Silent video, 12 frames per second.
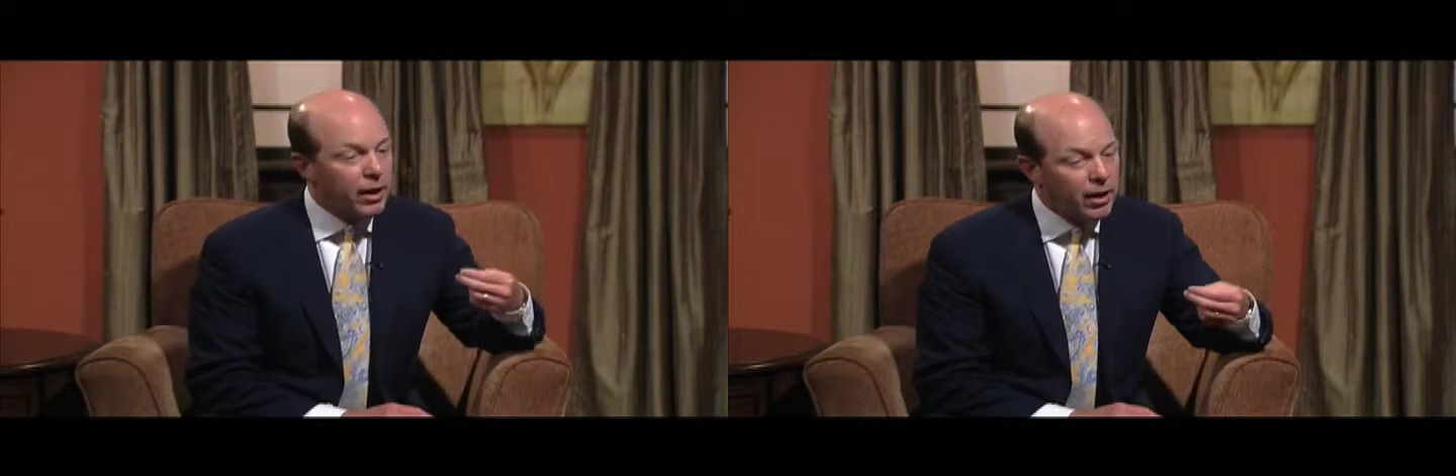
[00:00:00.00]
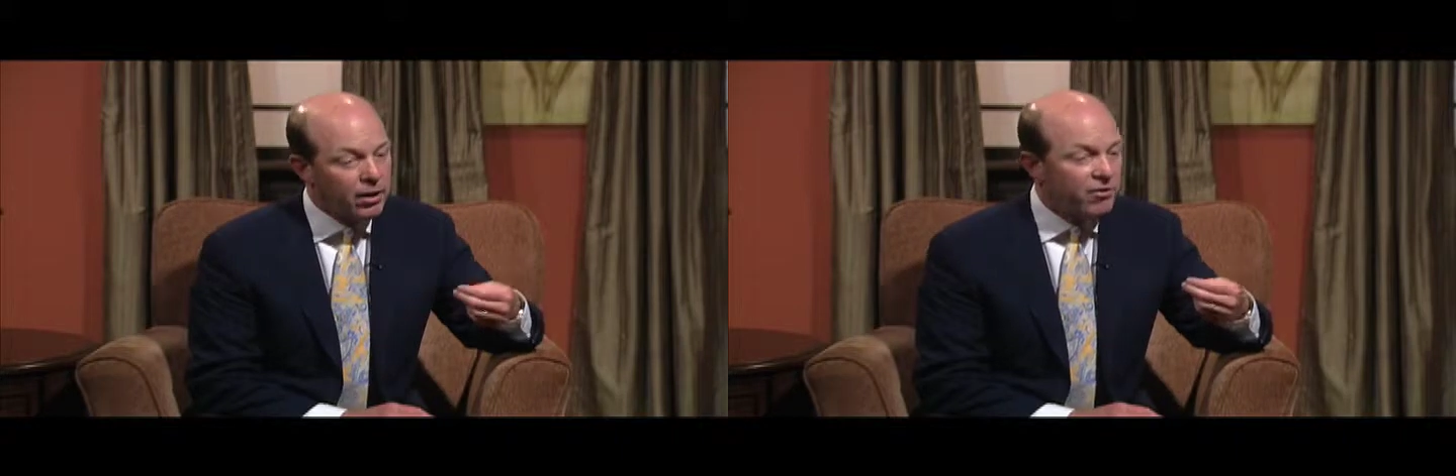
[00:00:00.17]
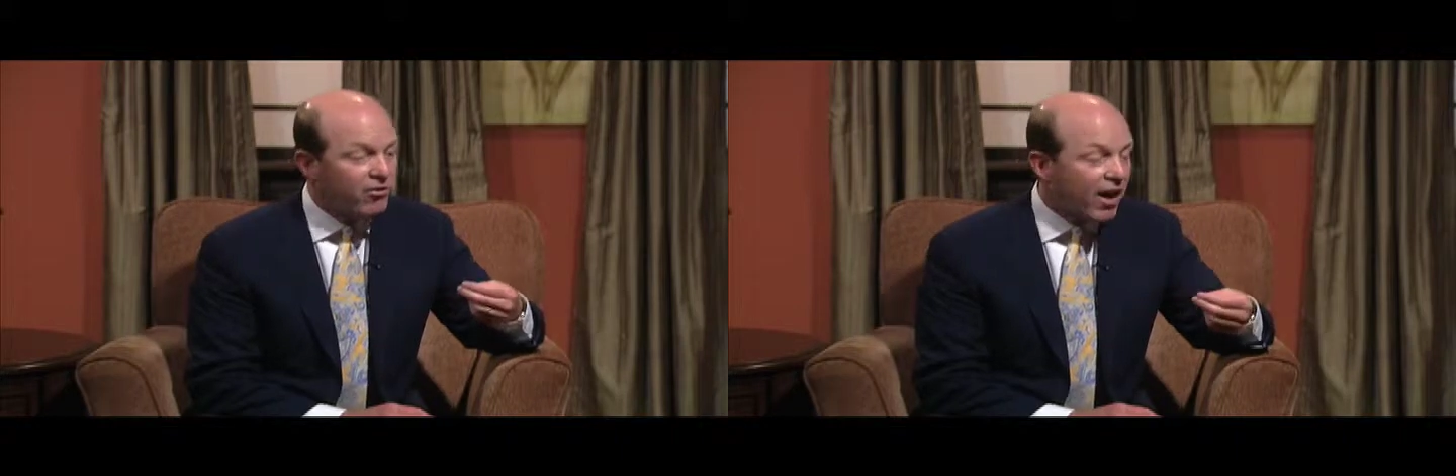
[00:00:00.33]

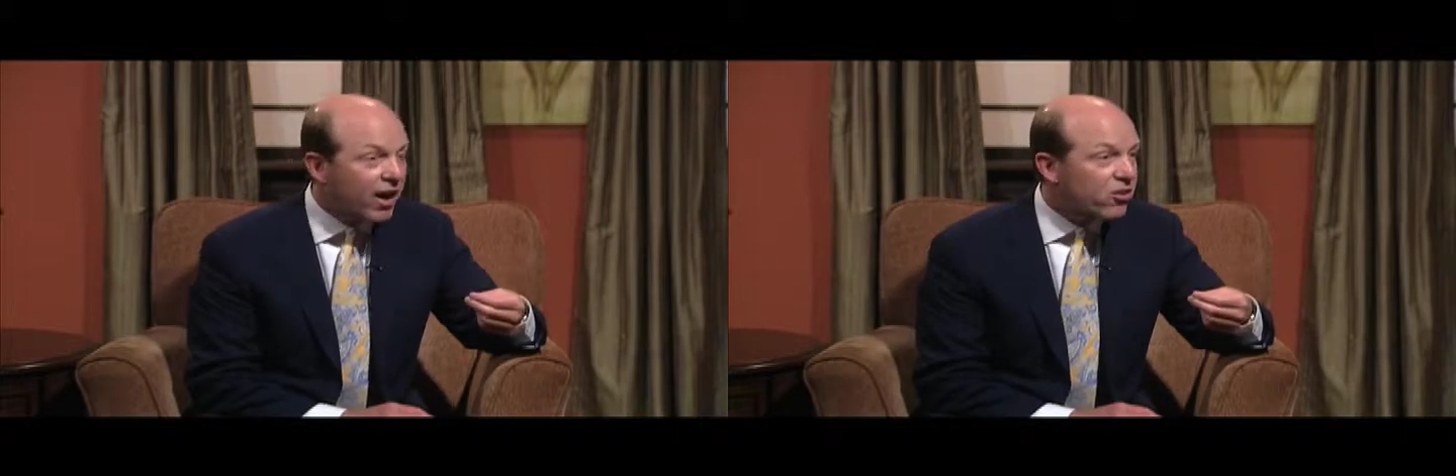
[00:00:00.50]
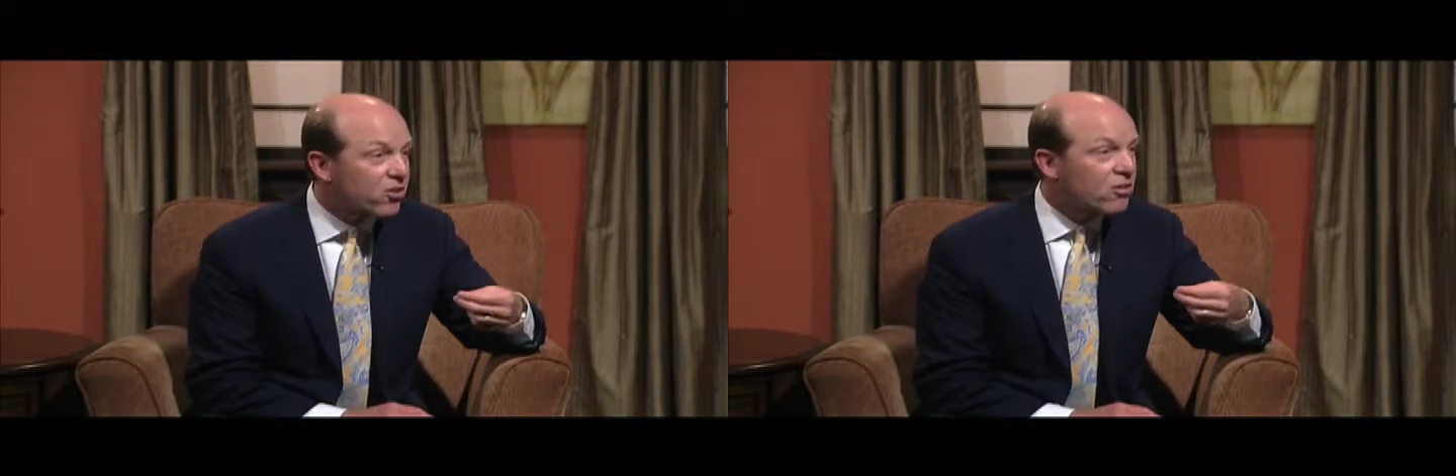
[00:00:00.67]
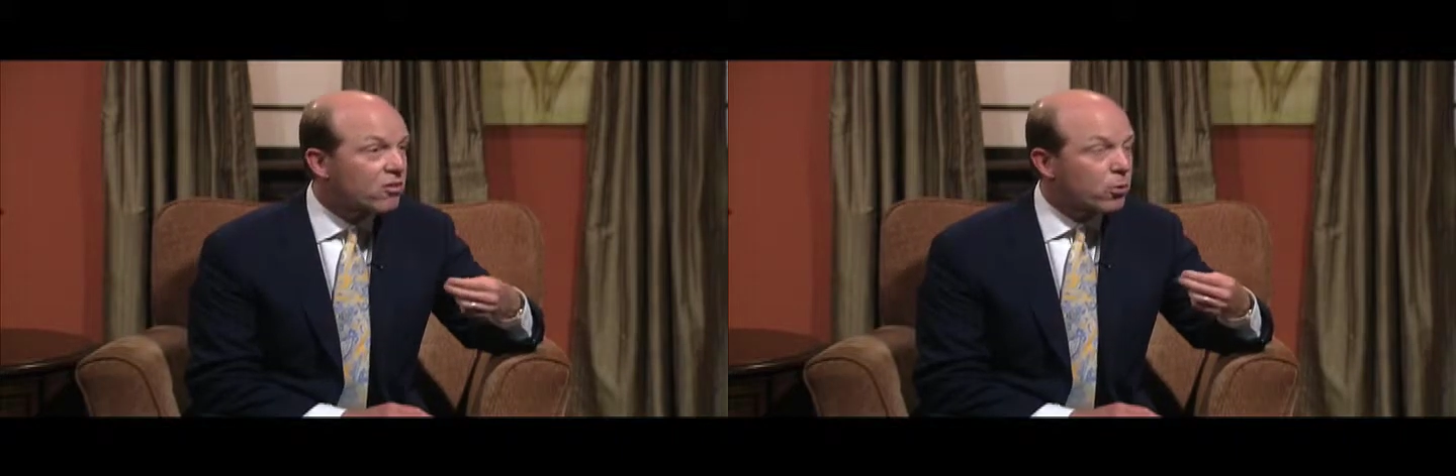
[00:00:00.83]

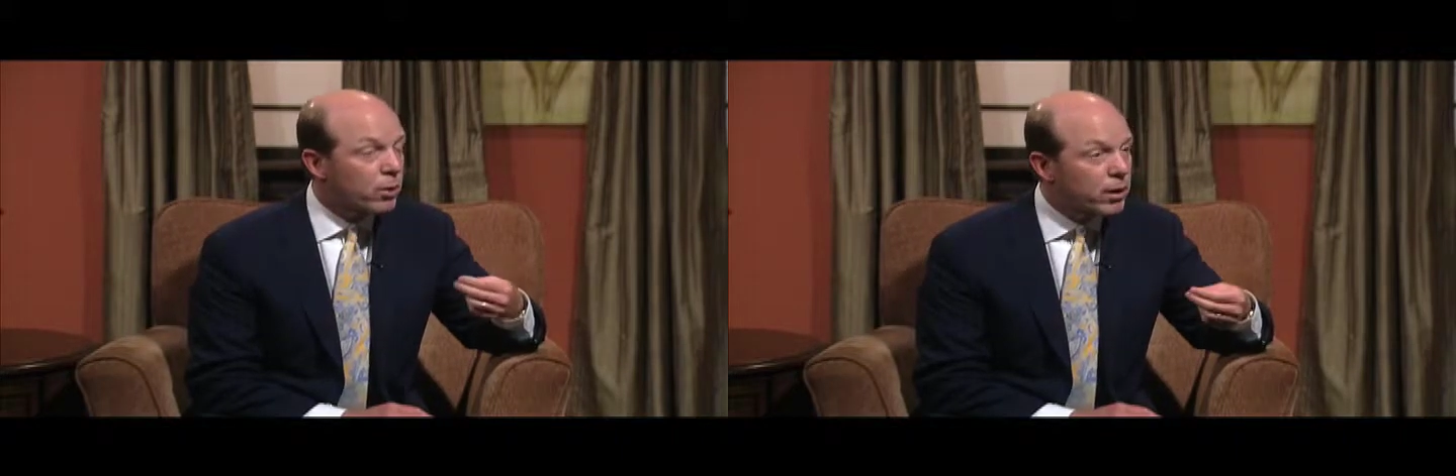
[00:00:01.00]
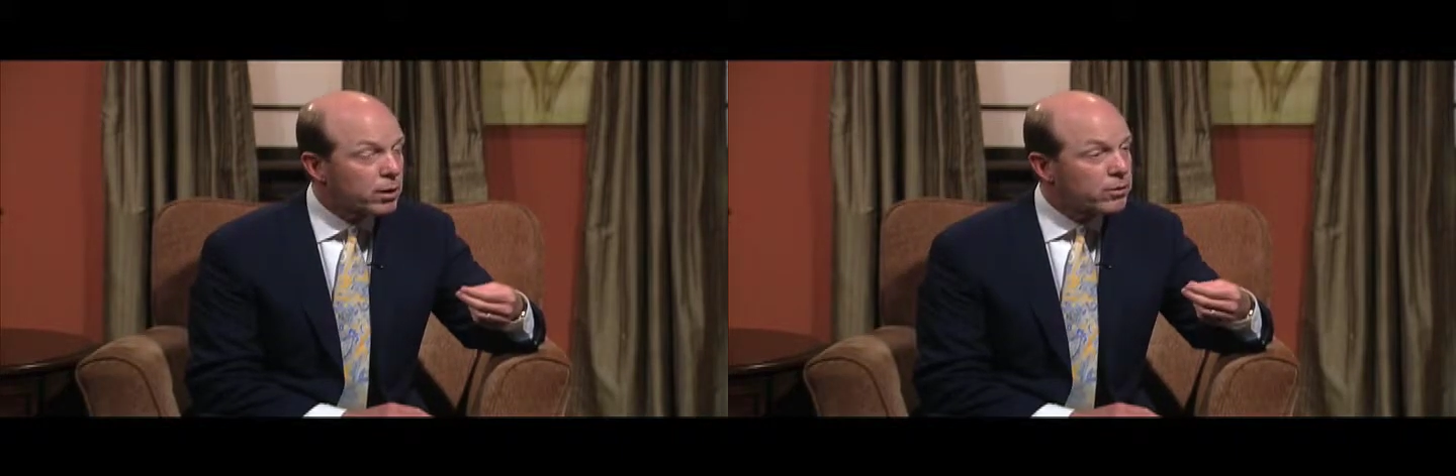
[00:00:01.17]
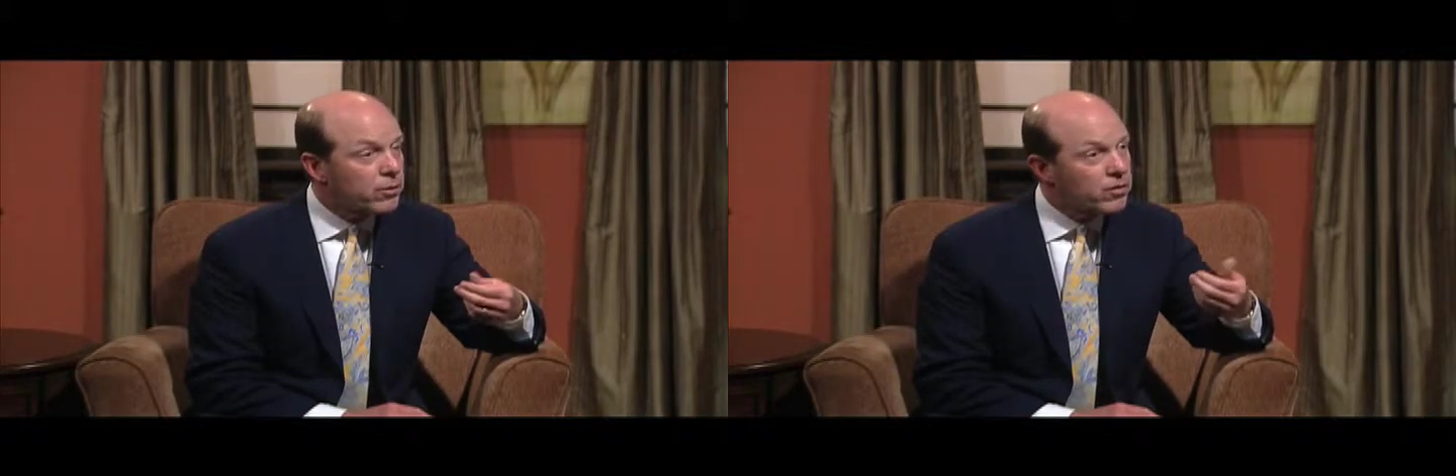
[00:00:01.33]
infections or
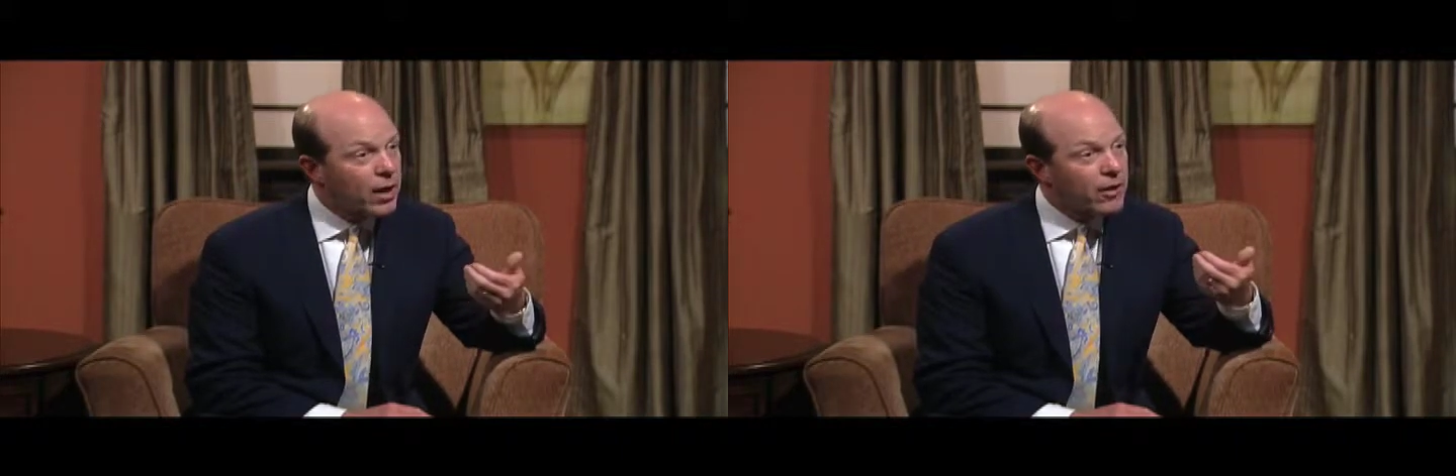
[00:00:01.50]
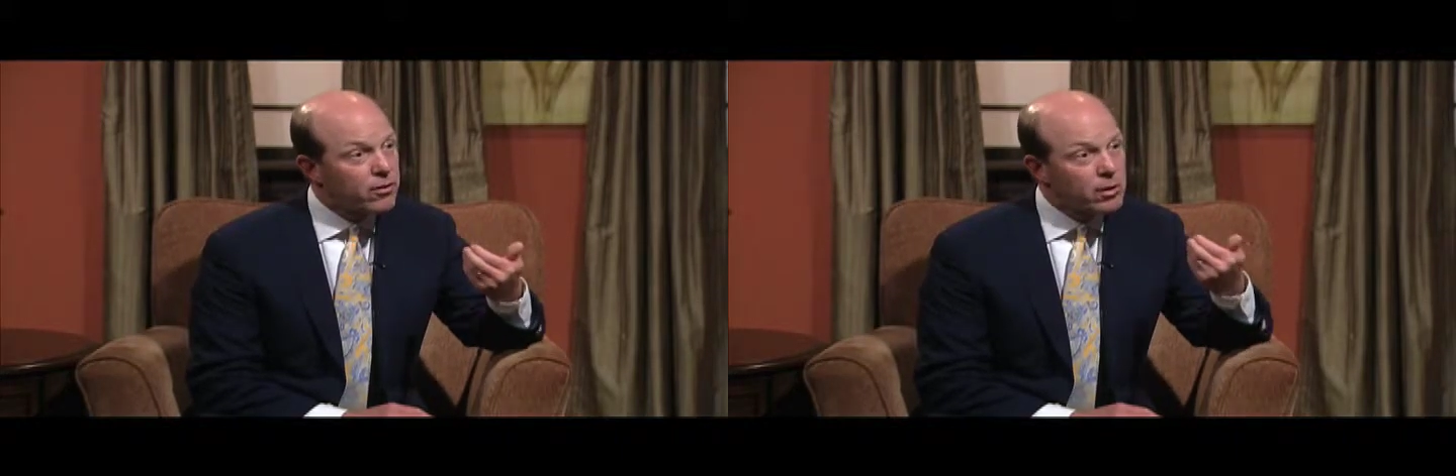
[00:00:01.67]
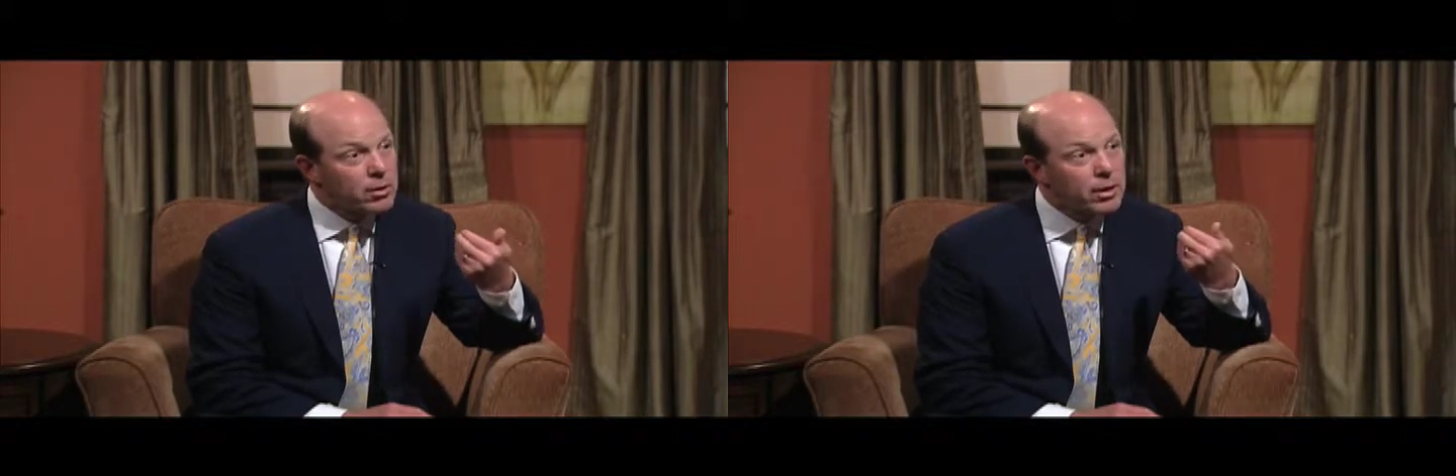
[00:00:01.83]
illnesses
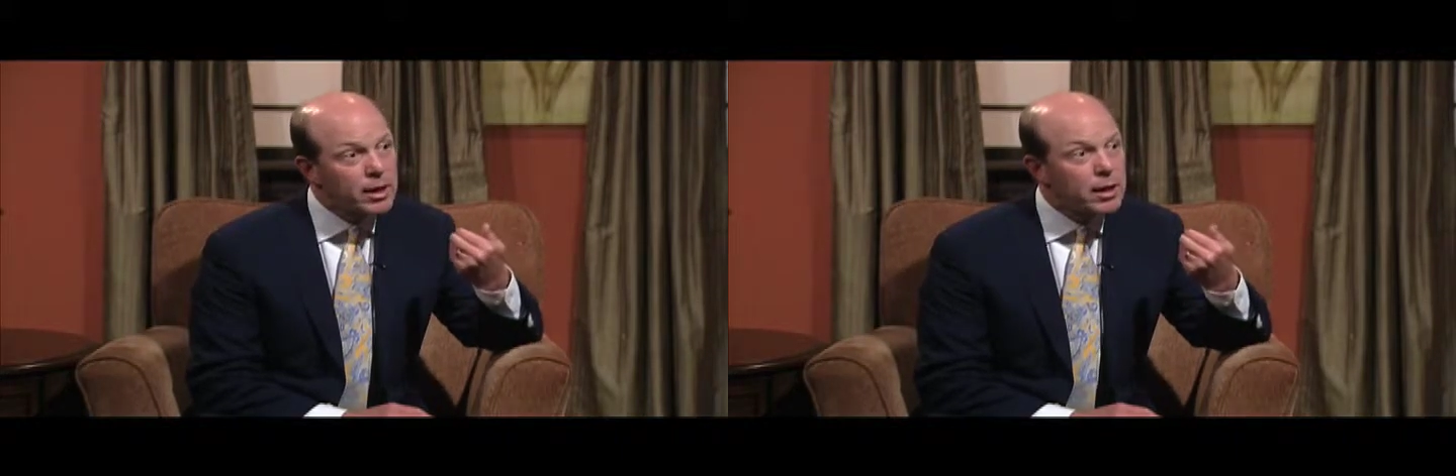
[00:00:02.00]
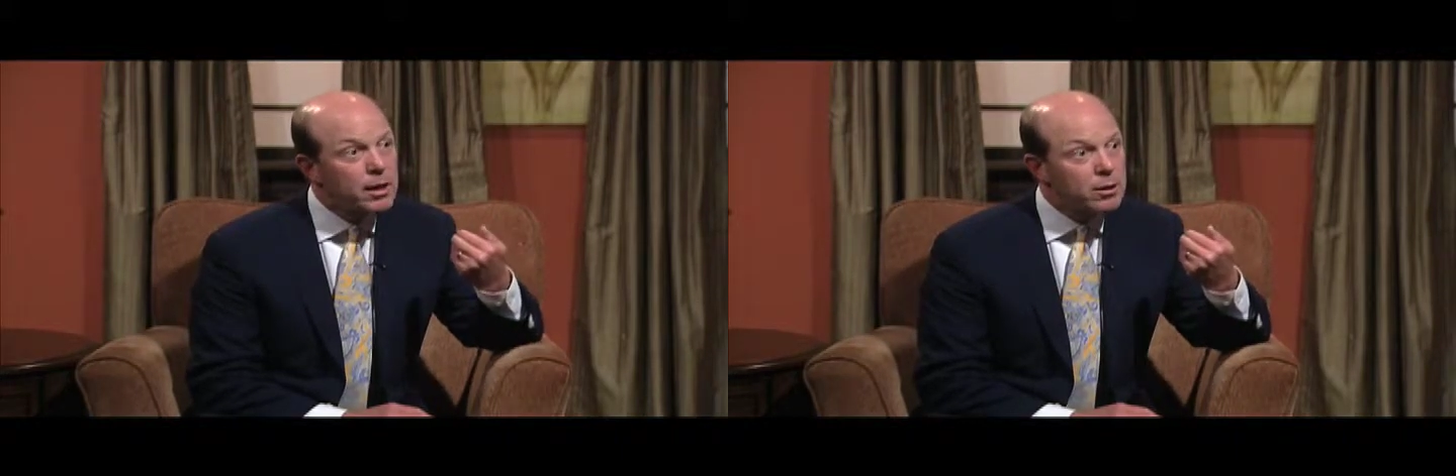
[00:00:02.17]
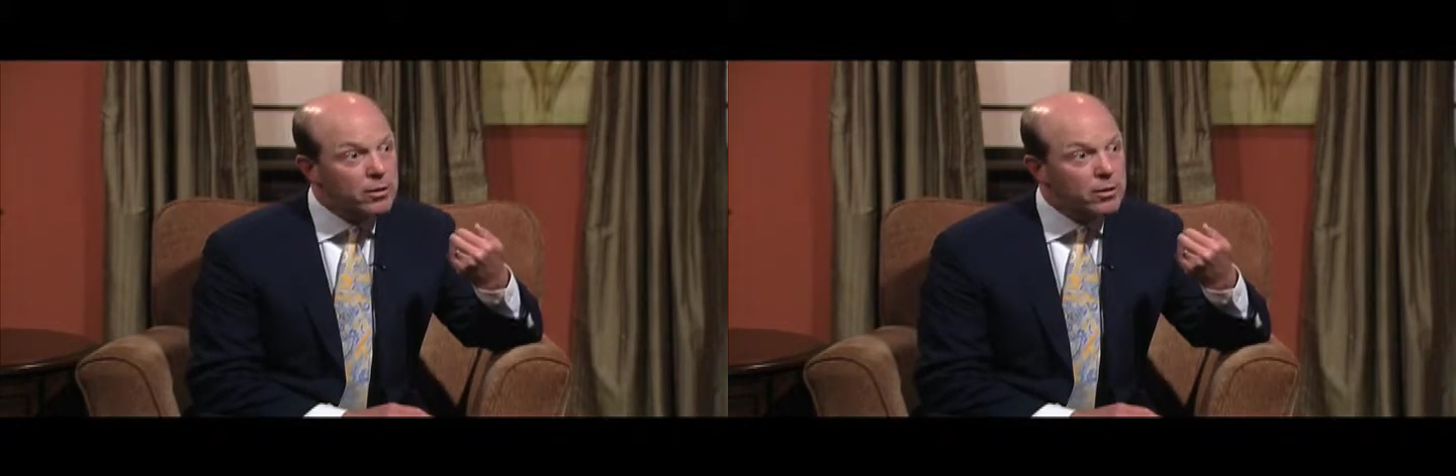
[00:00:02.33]
actually lead